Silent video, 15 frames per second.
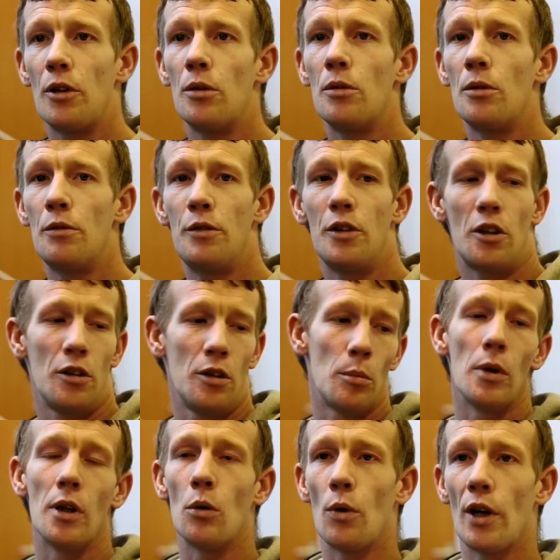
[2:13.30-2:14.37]
you if you're going to
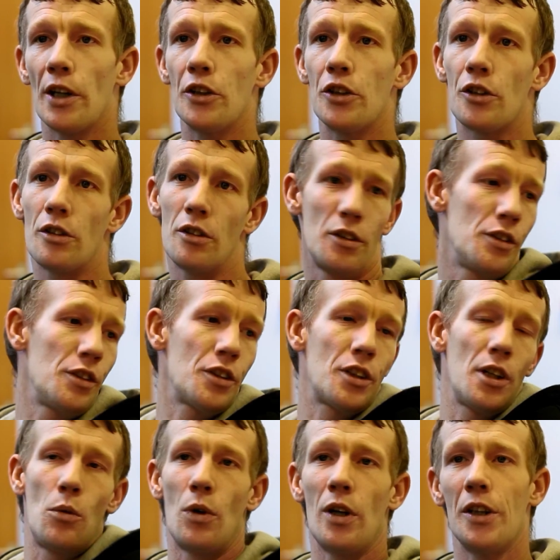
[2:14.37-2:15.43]
be a waster and just
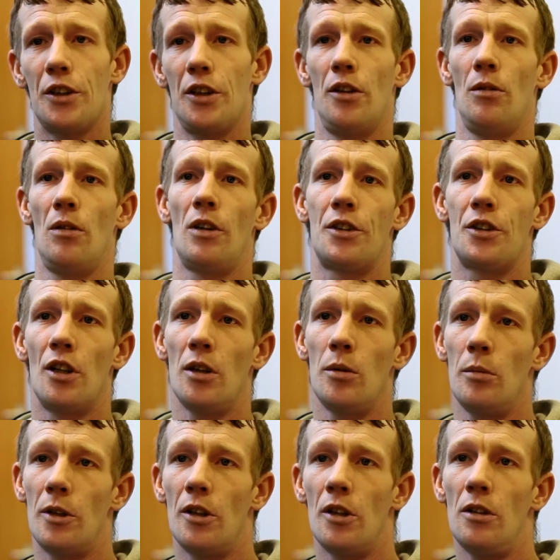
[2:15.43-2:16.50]
get wasted all the
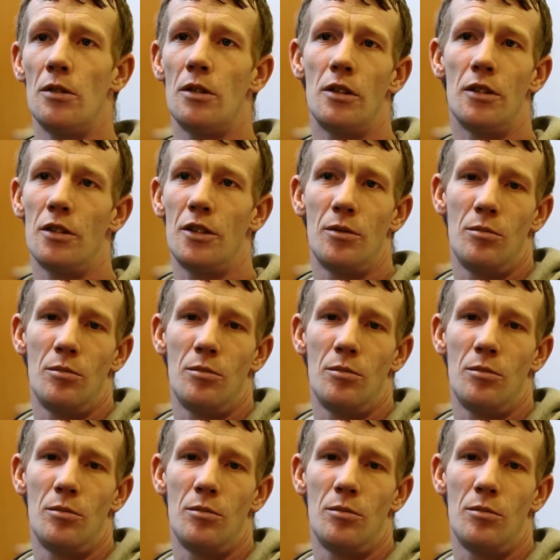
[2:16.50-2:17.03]
time, you know.